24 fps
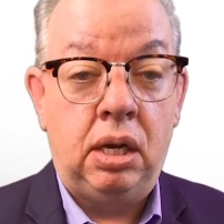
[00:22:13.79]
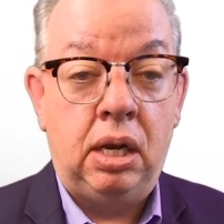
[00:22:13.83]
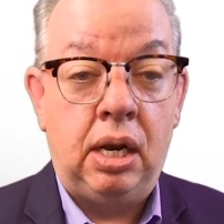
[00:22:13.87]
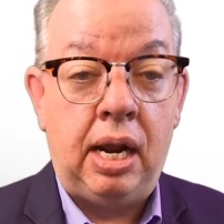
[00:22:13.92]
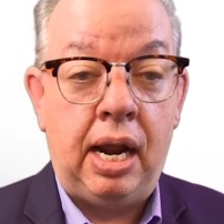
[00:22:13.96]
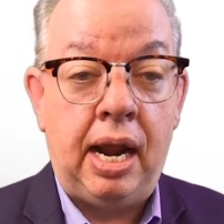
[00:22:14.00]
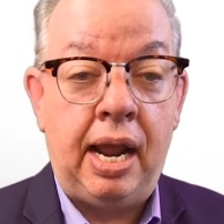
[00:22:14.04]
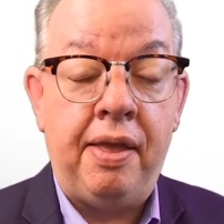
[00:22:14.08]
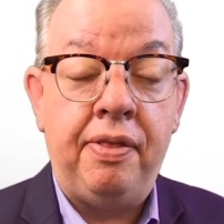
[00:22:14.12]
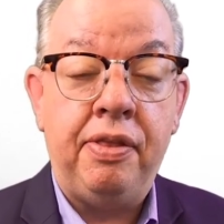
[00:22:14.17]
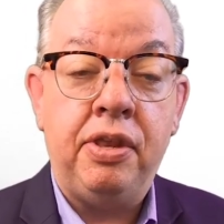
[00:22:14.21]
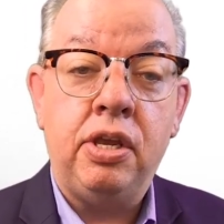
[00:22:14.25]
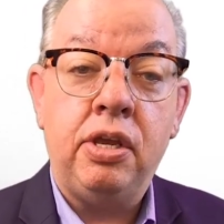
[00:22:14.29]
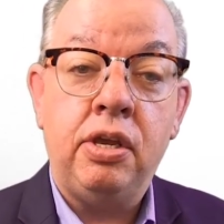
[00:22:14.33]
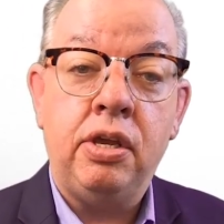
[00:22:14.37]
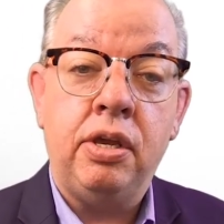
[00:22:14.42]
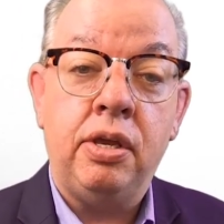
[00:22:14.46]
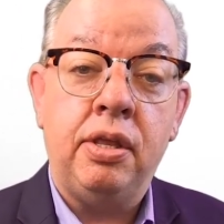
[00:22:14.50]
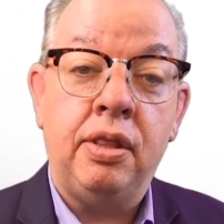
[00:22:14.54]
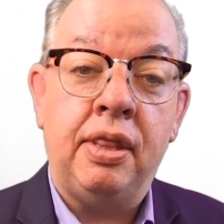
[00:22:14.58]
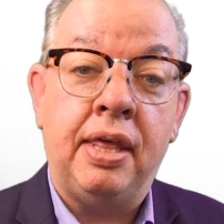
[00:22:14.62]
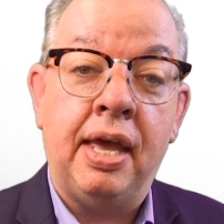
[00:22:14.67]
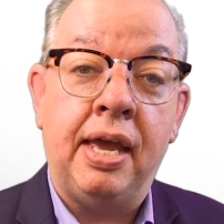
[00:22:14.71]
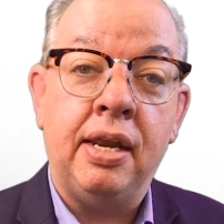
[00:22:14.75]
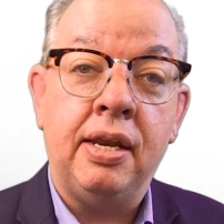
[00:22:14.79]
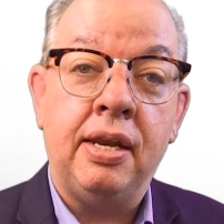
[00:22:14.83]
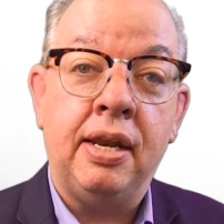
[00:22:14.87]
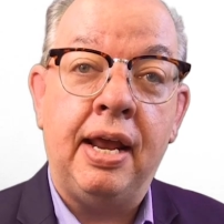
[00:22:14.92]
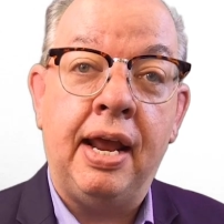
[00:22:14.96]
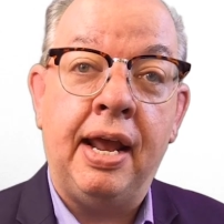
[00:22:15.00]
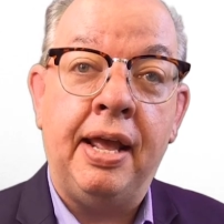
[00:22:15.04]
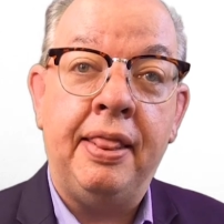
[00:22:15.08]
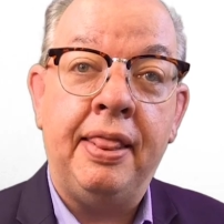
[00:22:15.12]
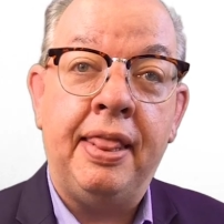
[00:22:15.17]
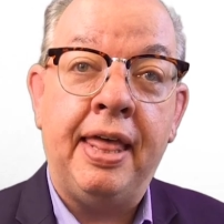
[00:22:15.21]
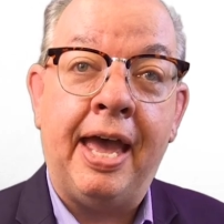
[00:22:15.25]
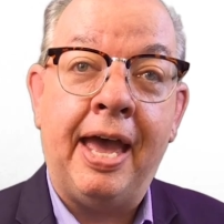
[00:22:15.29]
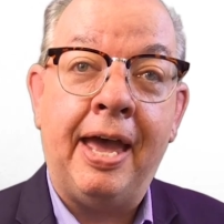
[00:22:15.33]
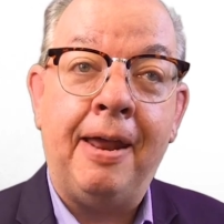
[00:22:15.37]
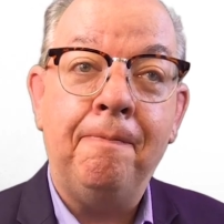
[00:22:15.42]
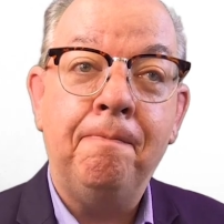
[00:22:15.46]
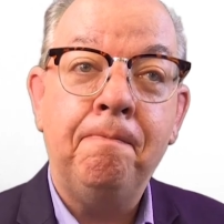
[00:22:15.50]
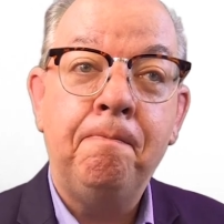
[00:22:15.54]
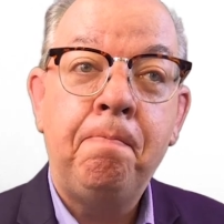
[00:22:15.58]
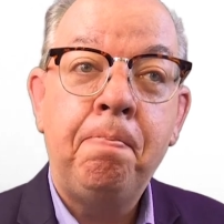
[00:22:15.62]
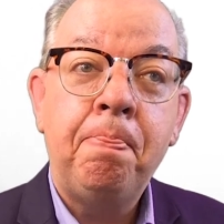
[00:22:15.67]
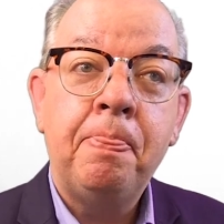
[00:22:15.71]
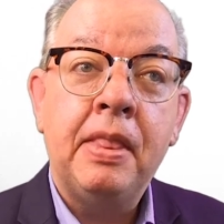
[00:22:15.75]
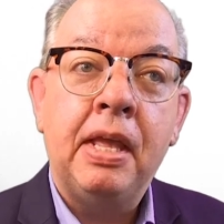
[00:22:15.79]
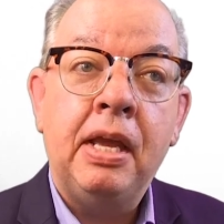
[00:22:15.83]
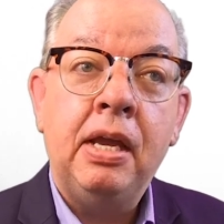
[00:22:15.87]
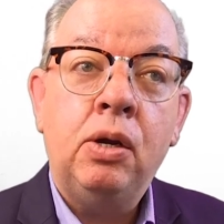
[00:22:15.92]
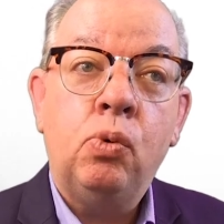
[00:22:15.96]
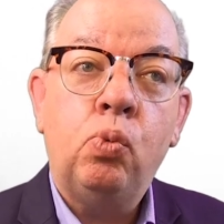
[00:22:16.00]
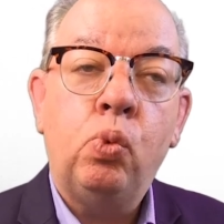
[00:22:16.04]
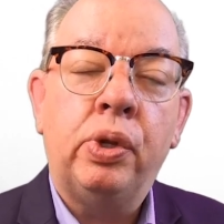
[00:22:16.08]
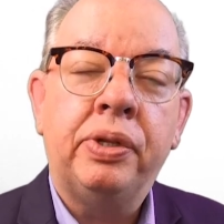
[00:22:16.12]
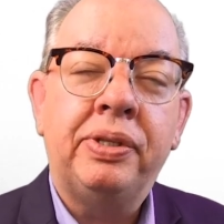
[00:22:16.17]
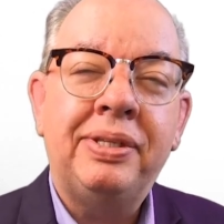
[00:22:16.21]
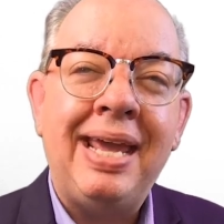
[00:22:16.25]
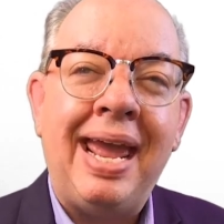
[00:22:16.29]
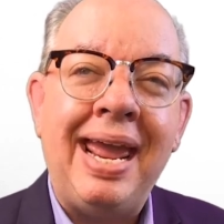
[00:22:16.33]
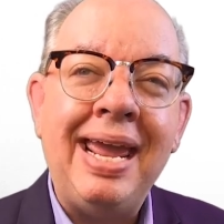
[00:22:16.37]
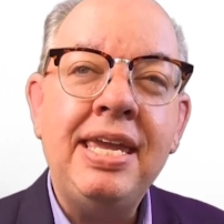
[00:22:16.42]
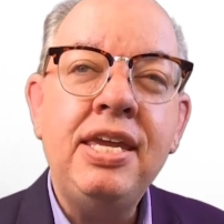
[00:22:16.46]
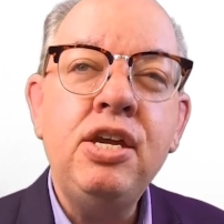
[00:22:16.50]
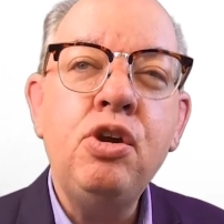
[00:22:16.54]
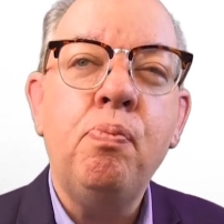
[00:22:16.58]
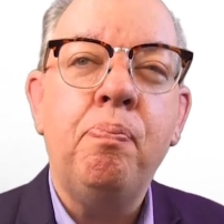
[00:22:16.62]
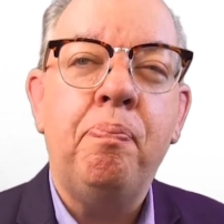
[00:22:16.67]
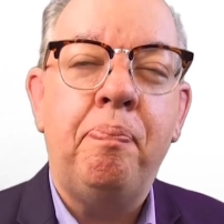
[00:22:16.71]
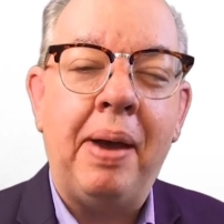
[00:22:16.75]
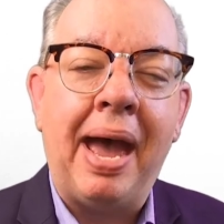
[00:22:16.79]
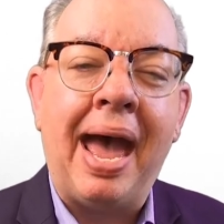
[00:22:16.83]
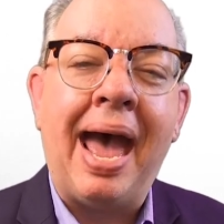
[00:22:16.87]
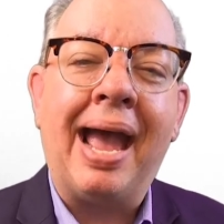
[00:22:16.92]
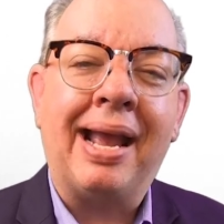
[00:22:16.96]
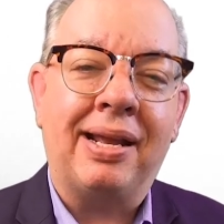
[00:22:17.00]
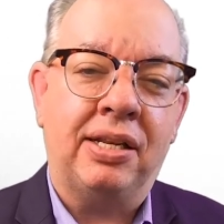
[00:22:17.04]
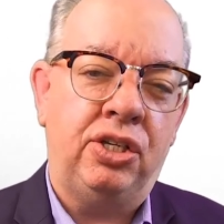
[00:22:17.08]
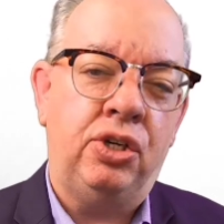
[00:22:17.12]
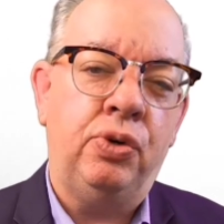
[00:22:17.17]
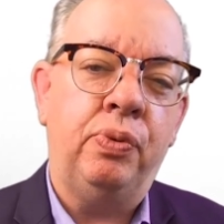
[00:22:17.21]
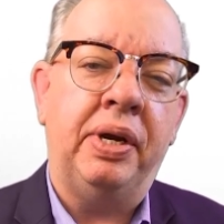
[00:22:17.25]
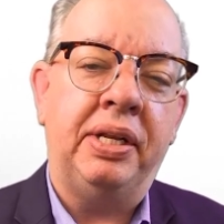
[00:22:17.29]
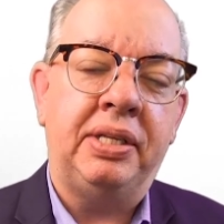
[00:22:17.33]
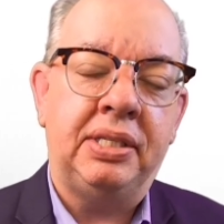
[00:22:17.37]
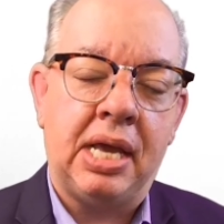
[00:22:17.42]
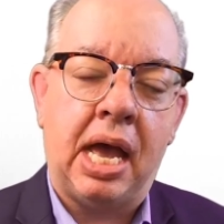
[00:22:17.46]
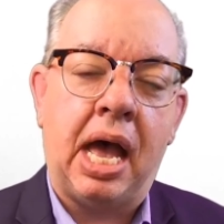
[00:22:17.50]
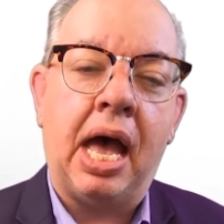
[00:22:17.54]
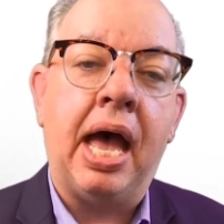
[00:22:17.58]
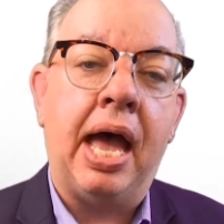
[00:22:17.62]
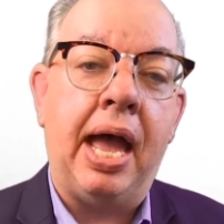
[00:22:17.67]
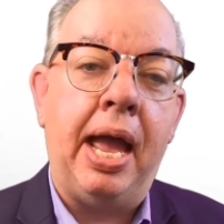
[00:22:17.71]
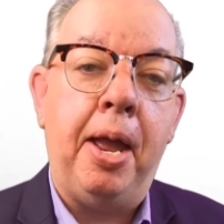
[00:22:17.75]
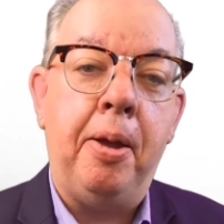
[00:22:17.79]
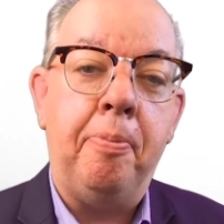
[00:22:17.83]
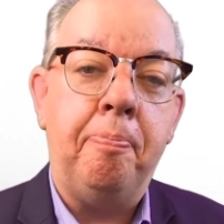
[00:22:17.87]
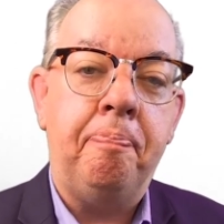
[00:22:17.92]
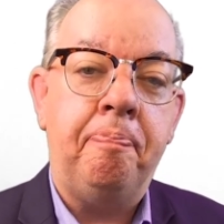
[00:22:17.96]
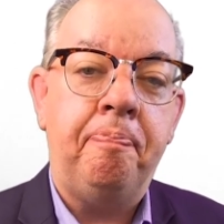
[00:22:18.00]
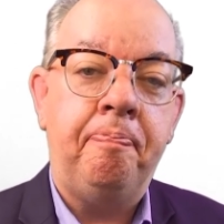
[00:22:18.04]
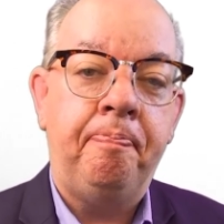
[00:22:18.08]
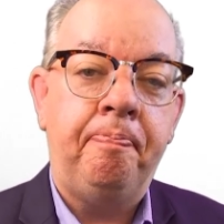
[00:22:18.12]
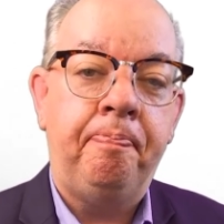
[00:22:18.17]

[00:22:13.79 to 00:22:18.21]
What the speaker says: And that will take you back to a time